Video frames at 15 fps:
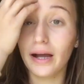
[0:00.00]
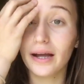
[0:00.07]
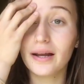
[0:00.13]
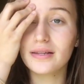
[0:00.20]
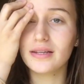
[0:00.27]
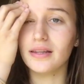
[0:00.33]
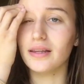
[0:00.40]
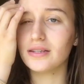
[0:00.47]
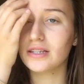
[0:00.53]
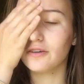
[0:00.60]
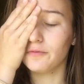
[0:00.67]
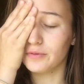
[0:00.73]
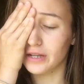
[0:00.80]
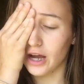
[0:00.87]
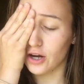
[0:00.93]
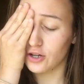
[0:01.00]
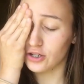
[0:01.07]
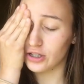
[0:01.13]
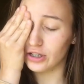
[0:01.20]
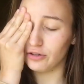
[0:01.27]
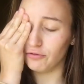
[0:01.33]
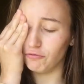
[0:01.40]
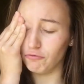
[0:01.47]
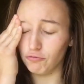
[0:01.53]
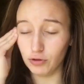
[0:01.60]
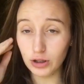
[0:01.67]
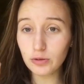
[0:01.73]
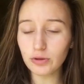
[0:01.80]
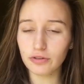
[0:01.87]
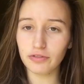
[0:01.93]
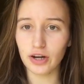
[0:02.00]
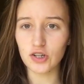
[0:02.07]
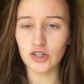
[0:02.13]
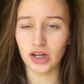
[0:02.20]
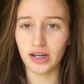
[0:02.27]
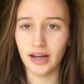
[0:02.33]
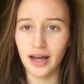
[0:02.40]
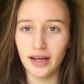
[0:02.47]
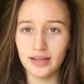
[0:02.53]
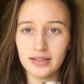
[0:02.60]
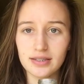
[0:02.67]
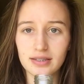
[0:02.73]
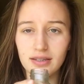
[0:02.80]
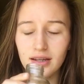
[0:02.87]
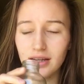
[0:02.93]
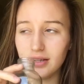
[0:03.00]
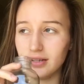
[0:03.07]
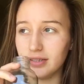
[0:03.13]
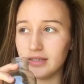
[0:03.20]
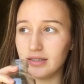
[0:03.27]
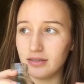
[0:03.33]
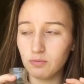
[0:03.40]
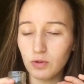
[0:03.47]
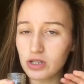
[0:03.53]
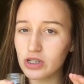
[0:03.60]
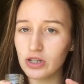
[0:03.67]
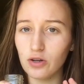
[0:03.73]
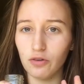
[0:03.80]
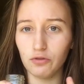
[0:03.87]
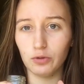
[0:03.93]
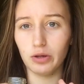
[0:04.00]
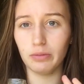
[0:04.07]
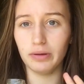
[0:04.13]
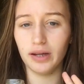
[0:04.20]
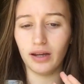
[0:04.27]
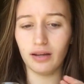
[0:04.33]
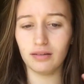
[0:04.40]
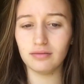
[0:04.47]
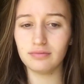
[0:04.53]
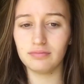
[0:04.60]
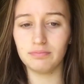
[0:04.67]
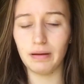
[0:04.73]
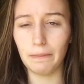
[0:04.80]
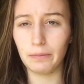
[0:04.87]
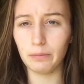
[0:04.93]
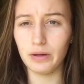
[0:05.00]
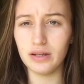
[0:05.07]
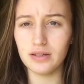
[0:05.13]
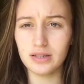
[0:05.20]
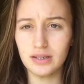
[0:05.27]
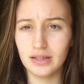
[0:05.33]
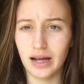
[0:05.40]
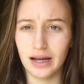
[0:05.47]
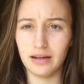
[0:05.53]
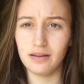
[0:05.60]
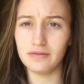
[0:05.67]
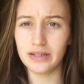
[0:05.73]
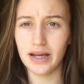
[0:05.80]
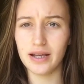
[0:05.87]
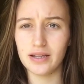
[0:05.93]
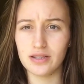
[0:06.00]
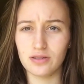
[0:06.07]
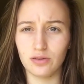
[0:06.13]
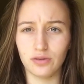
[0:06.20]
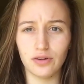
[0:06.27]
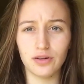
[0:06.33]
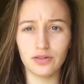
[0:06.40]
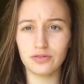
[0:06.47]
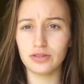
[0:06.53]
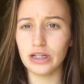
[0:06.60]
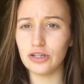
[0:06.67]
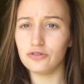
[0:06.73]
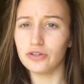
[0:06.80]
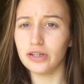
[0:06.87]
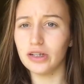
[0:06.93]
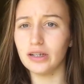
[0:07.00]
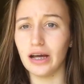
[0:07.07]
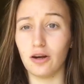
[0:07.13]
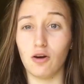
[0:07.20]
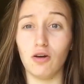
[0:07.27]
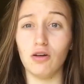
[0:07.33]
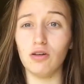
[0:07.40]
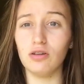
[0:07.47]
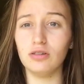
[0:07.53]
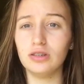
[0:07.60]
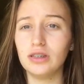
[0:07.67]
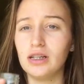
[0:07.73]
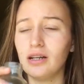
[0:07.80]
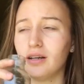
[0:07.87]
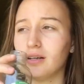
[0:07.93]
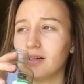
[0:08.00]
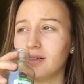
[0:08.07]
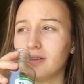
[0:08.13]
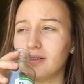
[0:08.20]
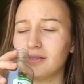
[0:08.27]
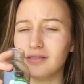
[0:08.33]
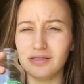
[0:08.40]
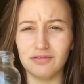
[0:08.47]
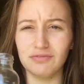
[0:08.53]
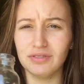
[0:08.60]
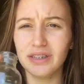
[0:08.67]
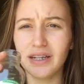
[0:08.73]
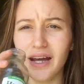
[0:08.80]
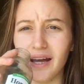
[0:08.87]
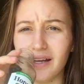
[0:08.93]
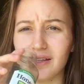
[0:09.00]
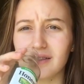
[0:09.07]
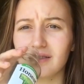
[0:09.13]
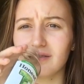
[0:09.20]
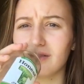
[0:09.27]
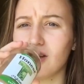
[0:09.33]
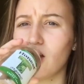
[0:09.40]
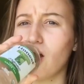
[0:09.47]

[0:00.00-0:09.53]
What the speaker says: I gotta say that stuff was actually really refreshing and nice. It wasn't an overwhelming peppermint kind of taste or tea tree at all. Really nice.